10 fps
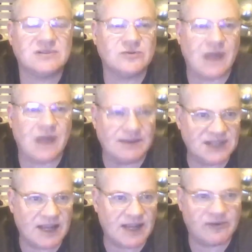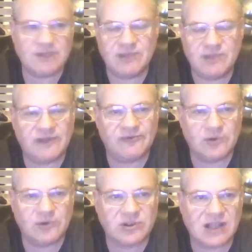grabs every bit of
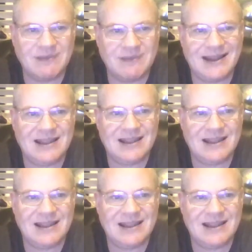floor time that he